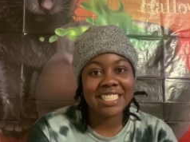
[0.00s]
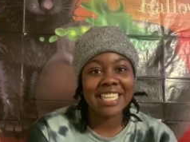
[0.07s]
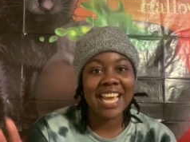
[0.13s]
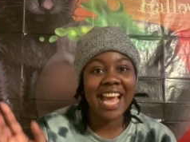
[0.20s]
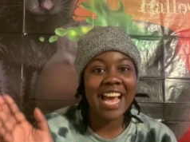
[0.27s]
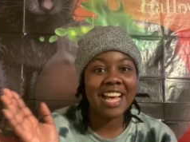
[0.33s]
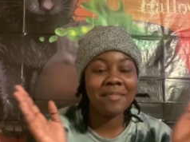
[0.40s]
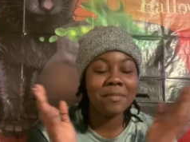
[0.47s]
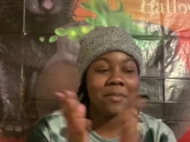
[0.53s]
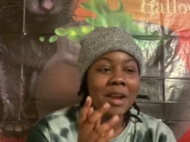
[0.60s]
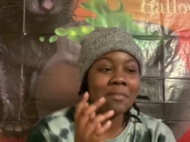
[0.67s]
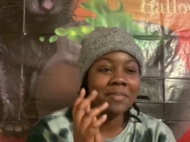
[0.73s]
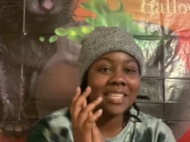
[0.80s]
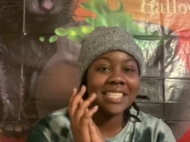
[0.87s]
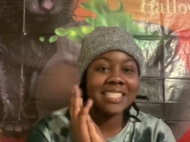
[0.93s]
yeah, I'm gonna
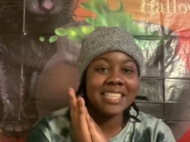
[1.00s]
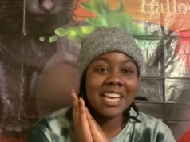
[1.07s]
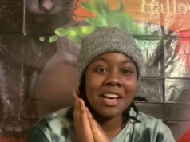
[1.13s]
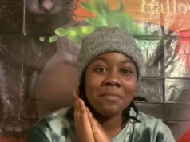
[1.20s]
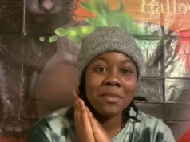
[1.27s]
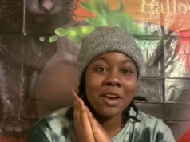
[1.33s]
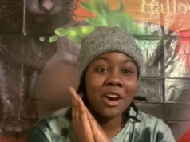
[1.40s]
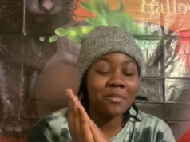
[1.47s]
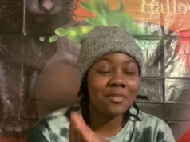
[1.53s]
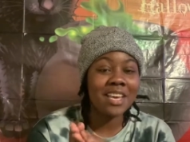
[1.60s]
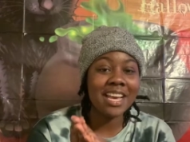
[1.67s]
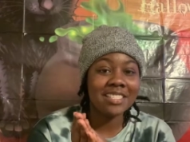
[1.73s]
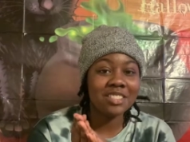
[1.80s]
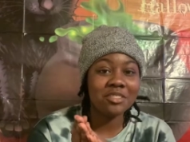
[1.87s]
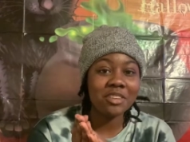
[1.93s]
wrap this up. I hope you
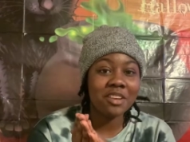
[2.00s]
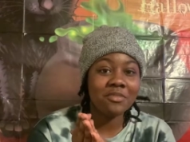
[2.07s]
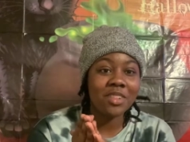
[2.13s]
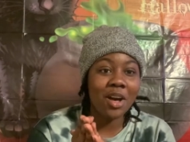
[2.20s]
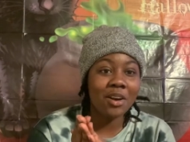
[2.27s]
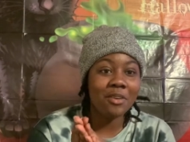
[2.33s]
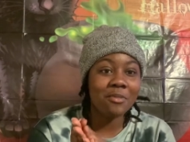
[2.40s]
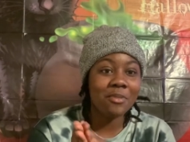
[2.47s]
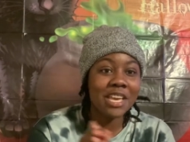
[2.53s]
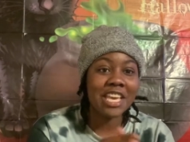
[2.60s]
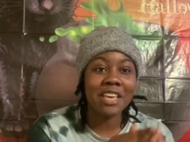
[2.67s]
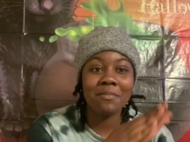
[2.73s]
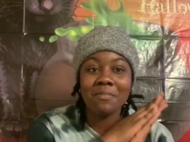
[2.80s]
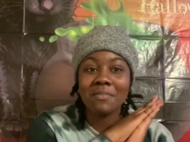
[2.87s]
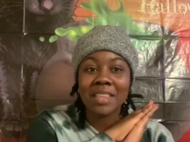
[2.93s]
guys enjoyed
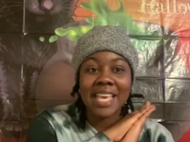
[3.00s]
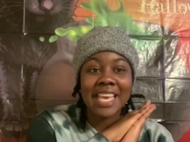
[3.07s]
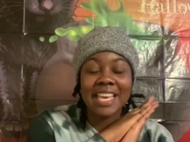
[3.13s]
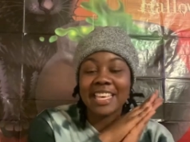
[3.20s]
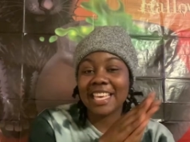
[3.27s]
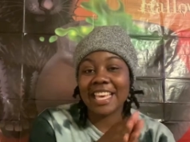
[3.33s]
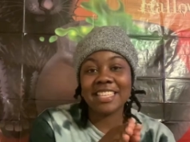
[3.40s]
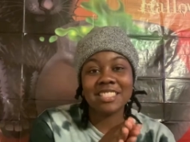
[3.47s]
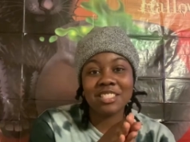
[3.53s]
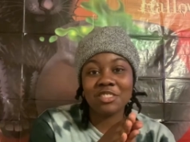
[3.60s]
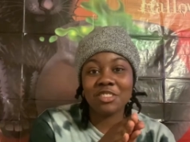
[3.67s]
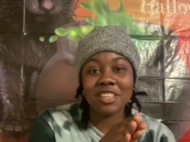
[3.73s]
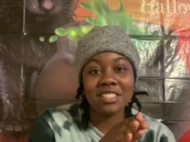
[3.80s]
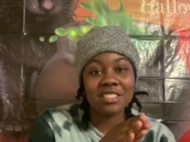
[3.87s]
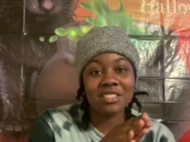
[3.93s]
Vlogoween. Kinks and
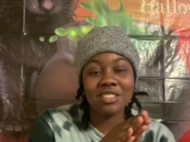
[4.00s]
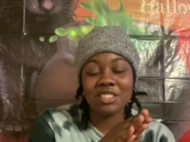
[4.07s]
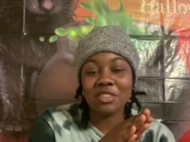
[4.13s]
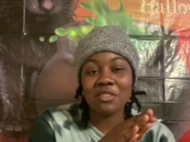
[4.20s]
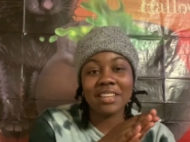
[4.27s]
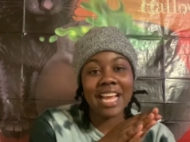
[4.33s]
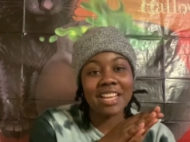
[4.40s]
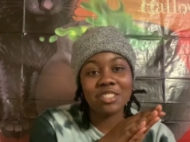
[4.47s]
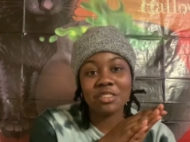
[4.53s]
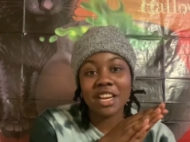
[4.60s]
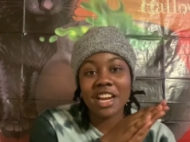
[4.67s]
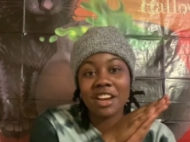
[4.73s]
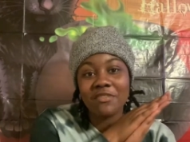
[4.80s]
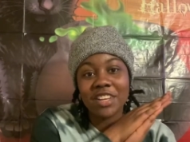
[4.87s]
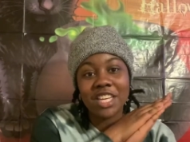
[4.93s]
Drinks is just doing natural
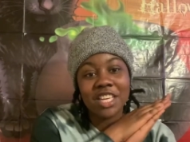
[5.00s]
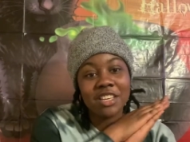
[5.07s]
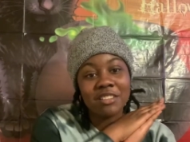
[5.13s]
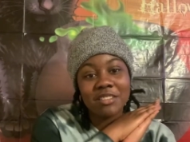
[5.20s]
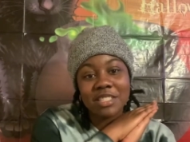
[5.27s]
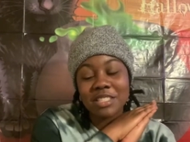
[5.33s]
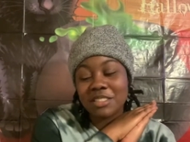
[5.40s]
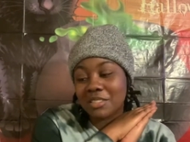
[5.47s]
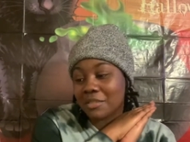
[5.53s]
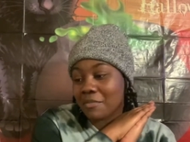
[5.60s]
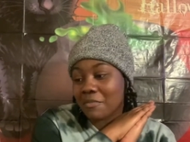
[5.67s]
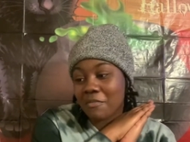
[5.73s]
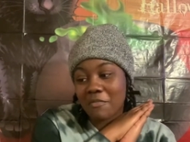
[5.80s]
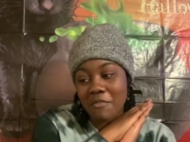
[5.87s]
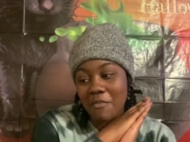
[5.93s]
hair videos
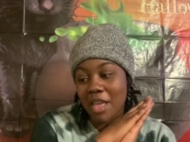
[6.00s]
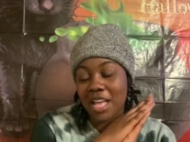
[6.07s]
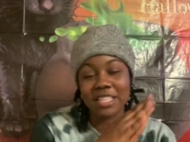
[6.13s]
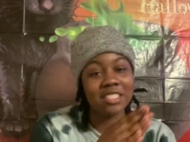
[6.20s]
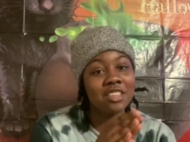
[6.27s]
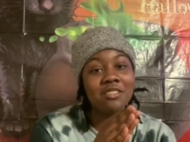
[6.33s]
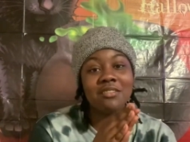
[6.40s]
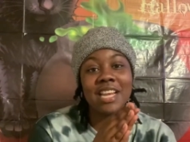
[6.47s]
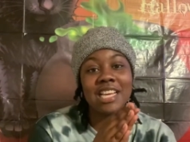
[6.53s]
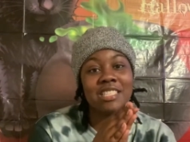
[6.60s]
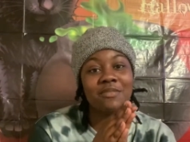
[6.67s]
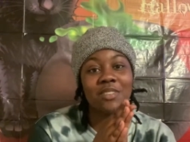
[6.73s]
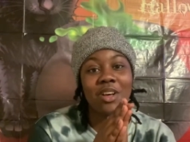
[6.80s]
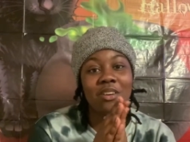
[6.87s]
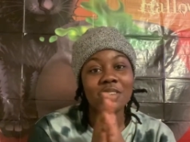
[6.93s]
until next
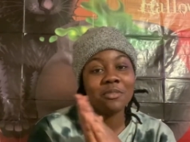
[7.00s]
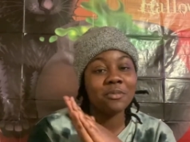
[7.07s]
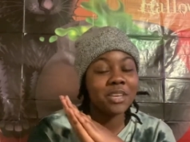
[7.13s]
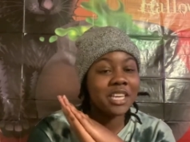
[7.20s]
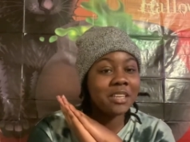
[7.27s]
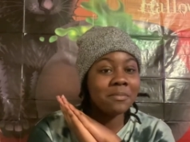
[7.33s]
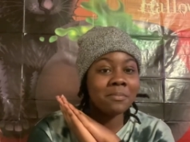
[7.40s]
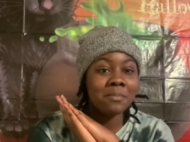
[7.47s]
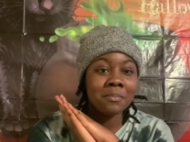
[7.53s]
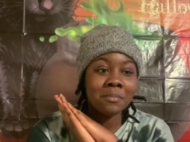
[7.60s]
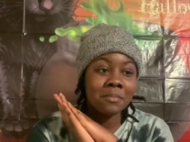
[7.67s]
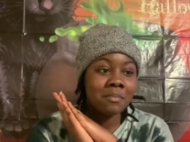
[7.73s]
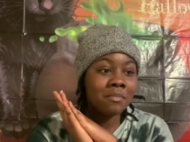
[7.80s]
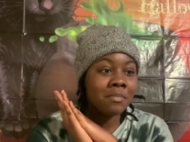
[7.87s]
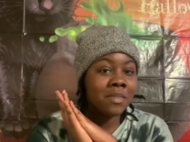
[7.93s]
Vlogoween.
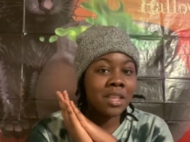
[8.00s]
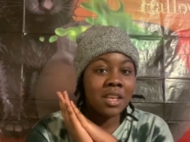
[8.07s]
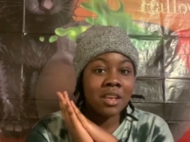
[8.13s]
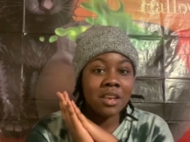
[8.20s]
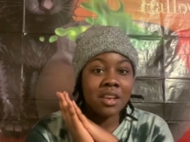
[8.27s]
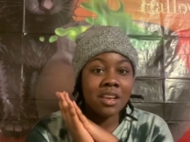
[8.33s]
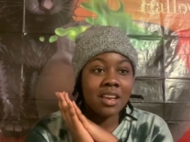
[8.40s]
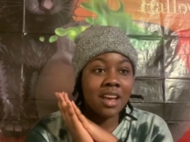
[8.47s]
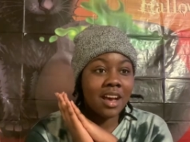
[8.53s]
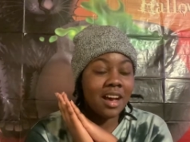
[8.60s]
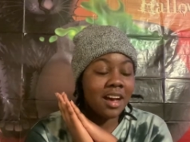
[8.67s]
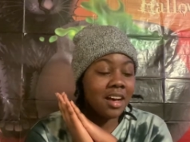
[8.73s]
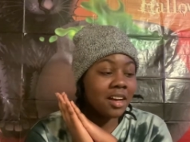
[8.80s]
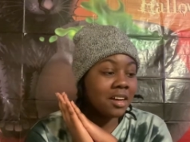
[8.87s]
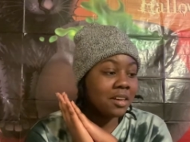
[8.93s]

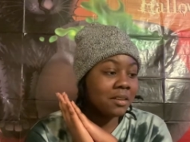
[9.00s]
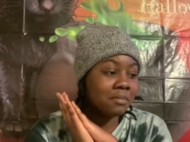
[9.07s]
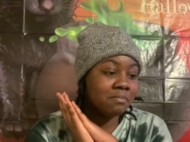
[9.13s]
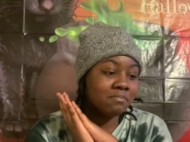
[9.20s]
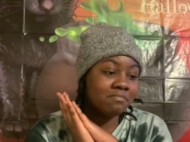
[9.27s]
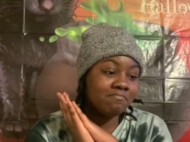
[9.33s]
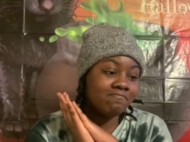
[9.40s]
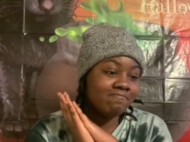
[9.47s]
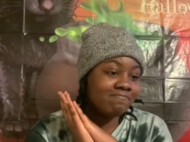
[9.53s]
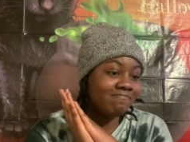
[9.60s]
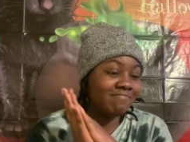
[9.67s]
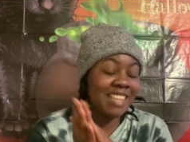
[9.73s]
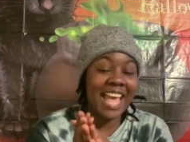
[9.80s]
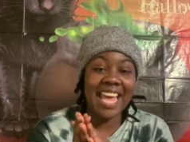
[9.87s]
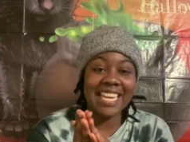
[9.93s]
Um,
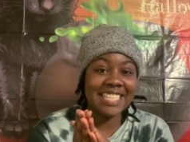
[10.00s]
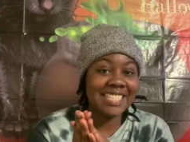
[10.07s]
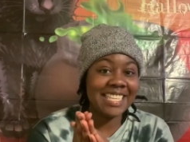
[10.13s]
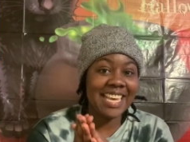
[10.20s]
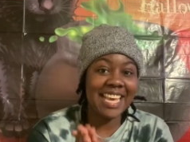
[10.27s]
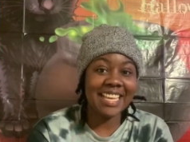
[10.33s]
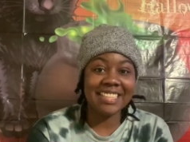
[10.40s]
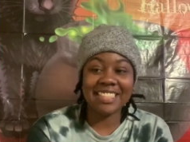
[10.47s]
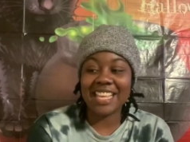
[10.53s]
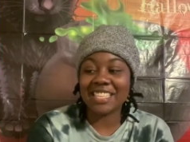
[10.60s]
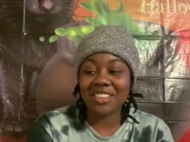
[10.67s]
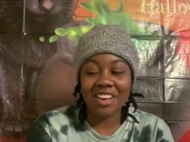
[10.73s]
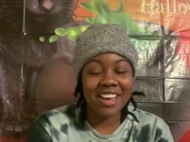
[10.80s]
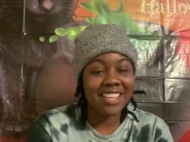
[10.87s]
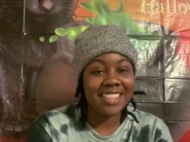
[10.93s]
that is it. That's
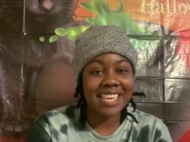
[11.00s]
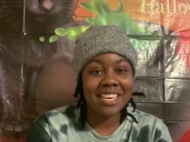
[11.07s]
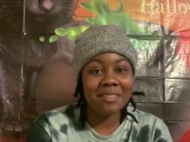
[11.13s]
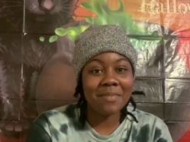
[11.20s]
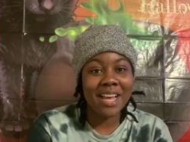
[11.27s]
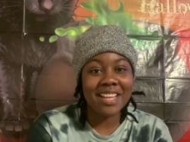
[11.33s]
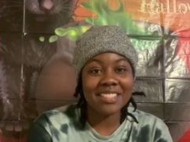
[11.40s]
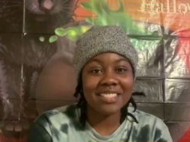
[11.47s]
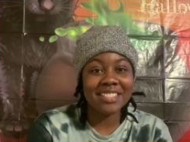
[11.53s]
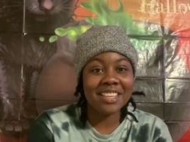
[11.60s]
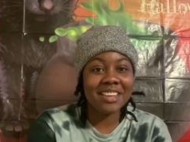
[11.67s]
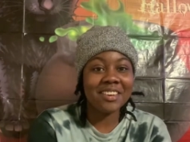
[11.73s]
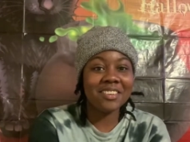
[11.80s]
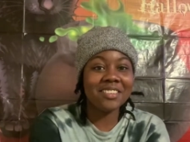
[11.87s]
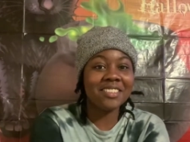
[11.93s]
all I could think about.
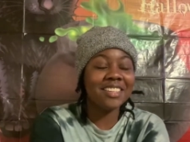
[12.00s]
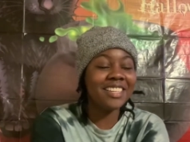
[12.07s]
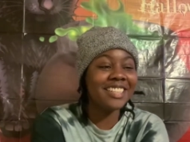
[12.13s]
So